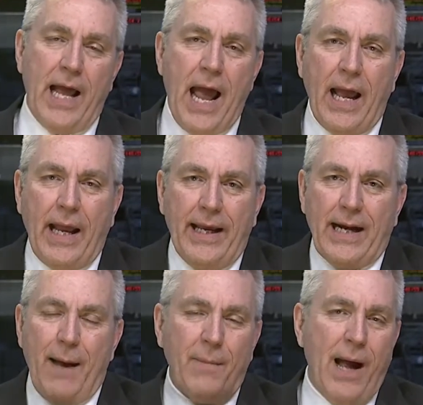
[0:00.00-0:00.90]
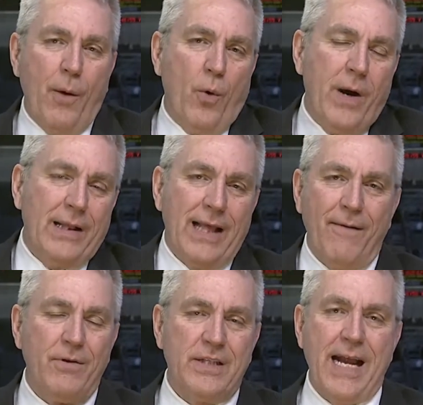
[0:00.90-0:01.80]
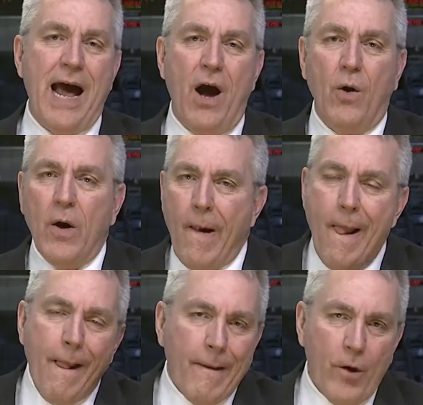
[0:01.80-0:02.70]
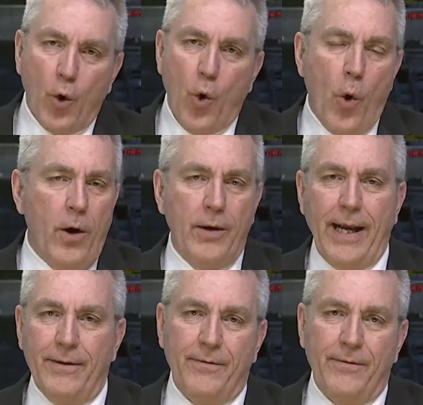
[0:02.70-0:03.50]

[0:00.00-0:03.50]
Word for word: I, again, I'm, I, we're at levels now, you know, corn at